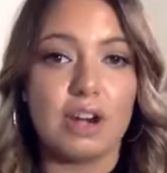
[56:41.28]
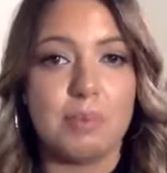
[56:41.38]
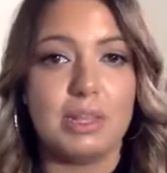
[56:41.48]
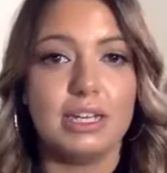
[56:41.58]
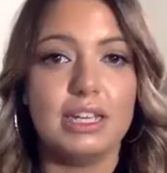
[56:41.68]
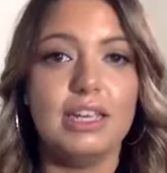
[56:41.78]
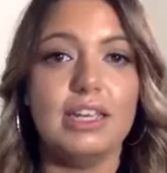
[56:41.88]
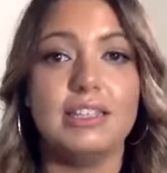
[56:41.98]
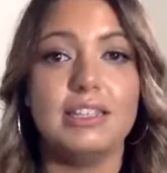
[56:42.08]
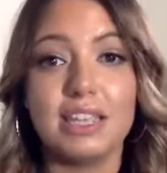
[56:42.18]
credibility.
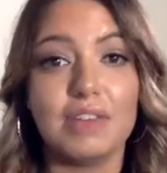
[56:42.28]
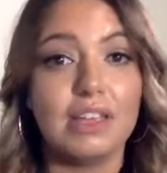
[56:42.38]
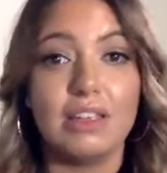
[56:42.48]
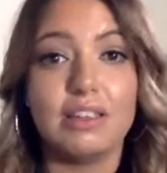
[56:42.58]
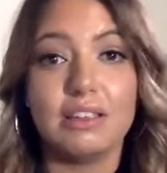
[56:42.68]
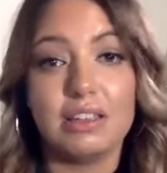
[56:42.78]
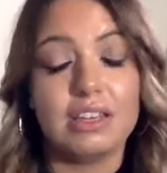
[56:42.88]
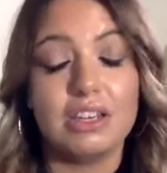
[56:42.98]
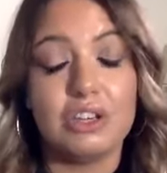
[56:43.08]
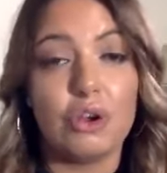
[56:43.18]
It's giving
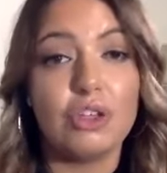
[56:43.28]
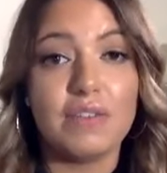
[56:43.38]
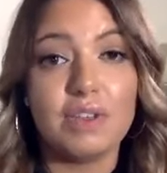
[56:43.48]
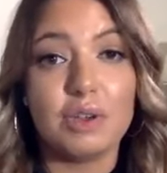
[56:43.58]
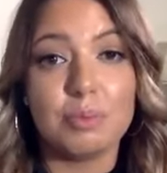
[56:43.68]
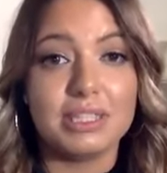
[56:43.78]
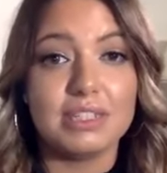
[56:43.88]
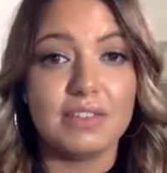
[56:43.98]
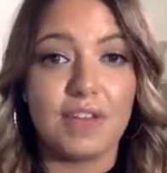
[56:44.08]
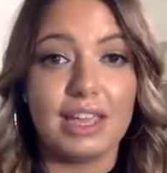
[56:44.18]
your
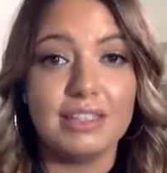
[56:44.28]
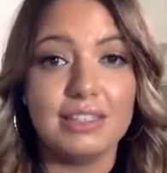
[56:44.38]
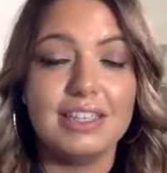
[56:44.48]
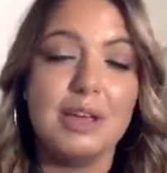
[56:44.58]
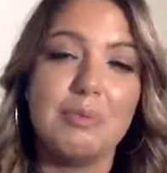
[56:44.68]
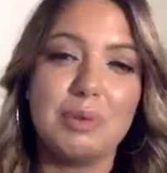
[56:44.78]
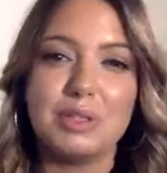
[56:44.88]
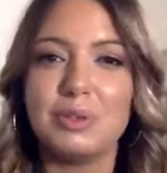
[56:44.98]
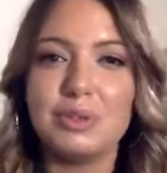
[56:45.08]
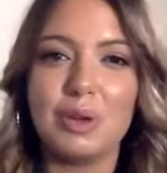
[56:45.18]
business a face, but
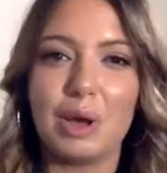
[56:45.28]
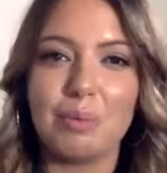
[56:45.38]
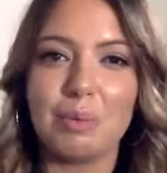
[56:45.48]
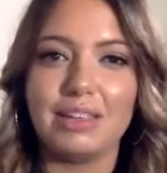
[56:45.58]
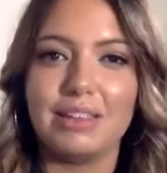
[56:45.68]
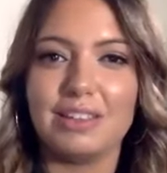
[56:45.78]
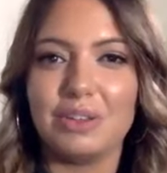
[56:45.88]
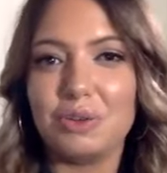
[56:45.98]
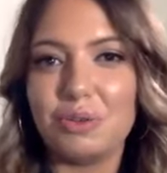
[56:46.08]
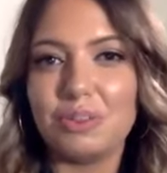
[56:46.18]
it's also helping
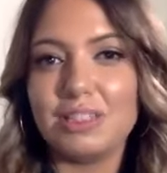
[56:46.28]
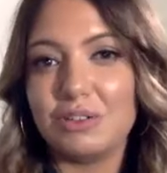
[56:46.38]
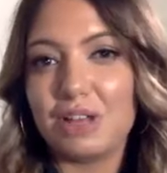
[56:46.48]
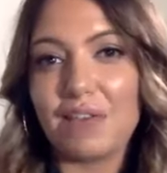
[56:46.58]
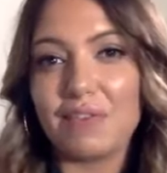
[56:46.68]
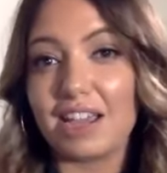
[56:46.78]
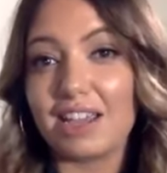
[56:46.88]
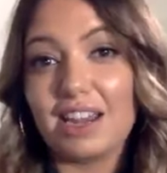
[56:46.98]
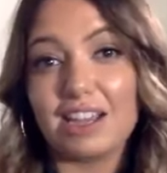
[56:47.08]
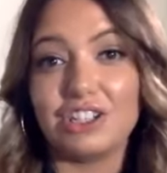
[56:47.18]
you still have that
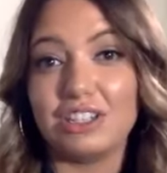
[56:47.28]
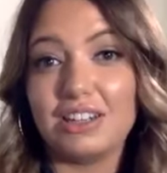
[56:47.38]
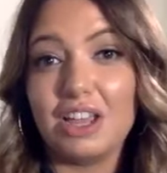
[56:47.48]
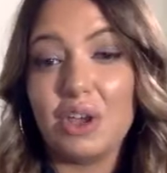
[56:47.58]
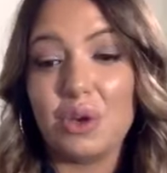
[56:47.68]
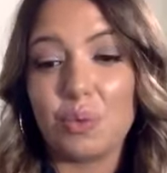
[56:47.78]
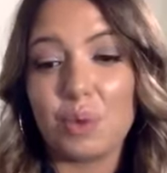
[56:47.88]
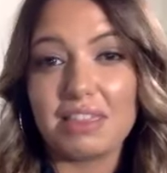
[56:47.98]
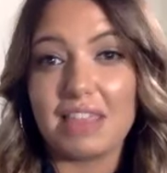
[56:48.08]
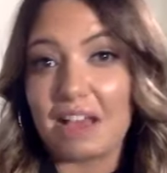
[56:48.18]
connection
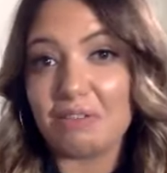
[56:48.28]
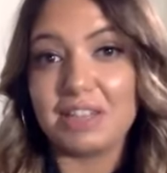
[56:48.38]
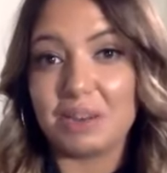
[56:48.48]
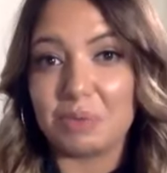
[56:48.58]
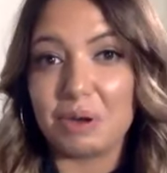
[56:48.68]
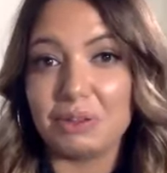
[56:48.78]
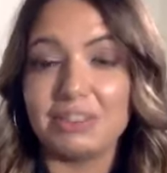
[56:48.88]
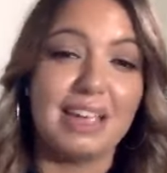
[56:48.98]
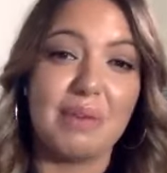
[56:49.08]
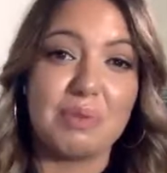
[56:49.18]
with the outside world
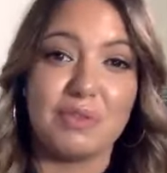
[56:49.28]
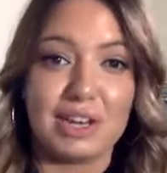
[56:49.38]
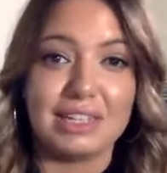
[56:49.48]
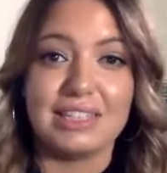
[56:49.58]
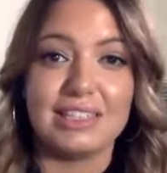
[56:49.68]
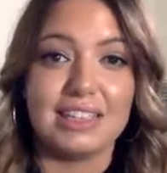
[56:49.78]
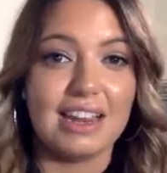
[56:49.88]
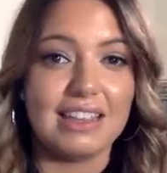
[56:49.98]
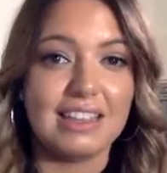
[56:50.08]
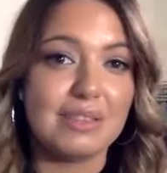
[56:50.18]
and with vendors.
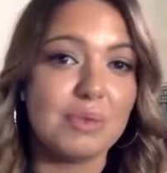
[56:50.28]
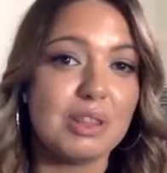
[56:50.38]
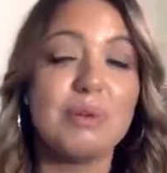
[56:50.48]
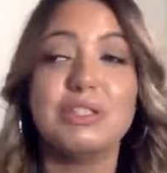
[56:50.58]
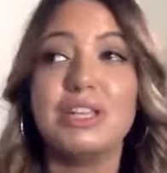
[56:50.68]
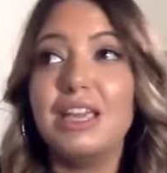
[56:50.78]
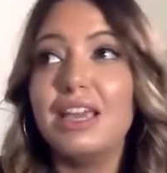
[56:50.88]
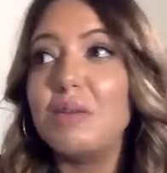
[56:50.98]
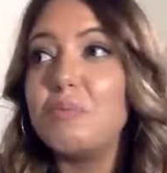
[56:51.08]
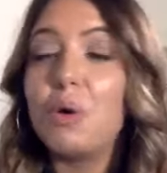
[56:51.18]
And I think that's one of the most
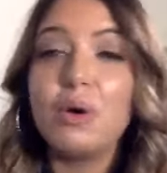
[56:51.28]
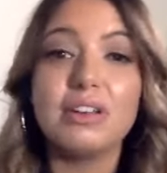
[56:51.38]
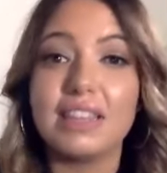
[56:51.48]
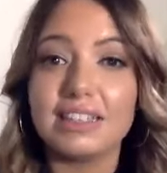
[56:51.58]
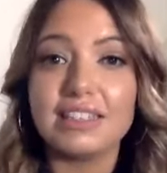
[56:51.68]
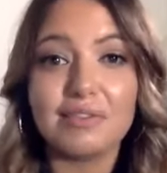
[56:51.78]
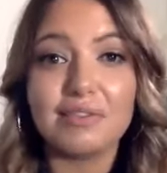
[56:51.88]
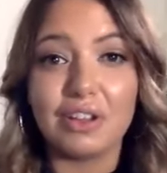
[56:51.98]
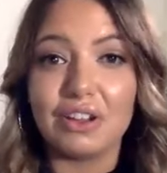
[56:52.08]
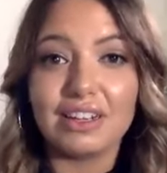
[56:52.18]
important things that I've
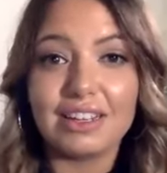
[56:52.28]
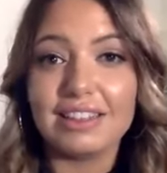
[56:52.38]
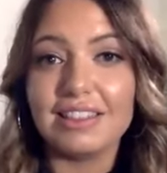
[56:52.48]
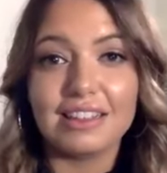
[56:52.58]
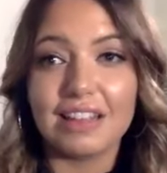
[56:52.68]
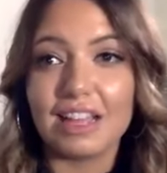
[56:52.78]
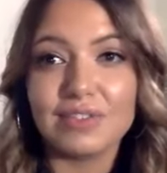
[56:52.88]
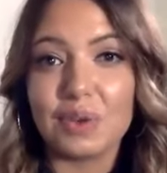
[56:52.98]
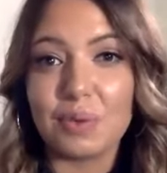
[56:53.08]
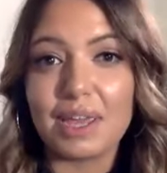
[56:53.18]
learned in the
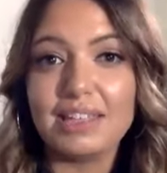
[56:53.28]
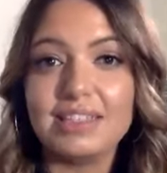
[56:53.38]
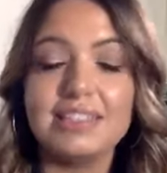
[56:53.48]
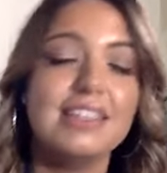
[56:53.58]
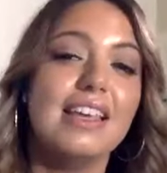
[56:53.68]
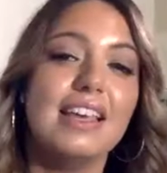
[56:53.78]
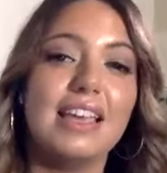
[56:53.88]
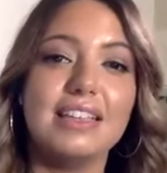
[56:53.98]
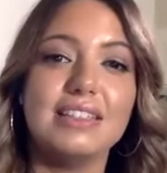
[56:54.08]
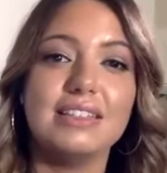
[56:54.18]
last few weeks
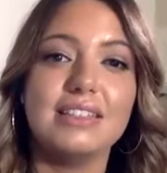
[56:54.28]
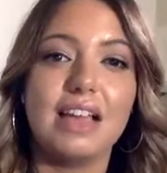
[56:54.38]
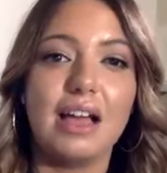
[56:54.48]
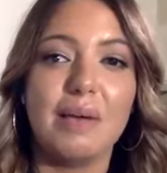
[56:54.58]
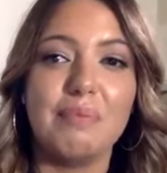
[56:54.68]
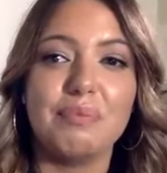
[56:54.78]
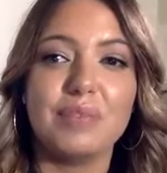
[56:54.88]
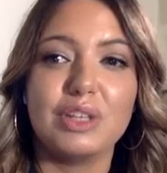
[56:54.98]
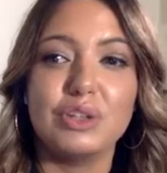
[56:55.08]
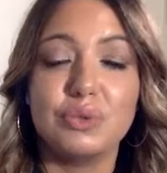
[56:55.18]
is
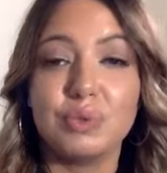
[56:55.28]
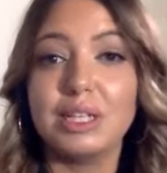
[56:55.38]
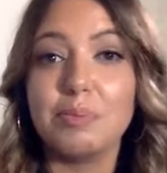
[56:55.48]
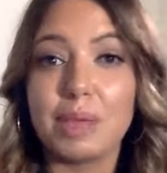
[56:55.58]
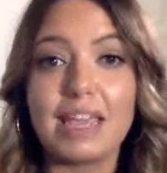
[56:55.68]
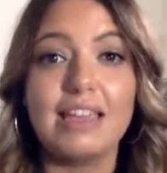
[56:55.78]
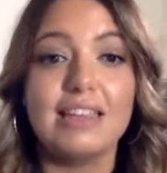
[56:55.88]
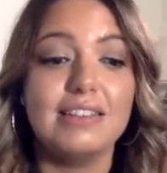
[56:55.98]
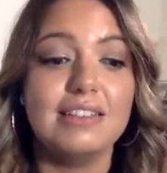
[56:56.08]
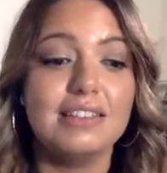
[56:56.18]
to really be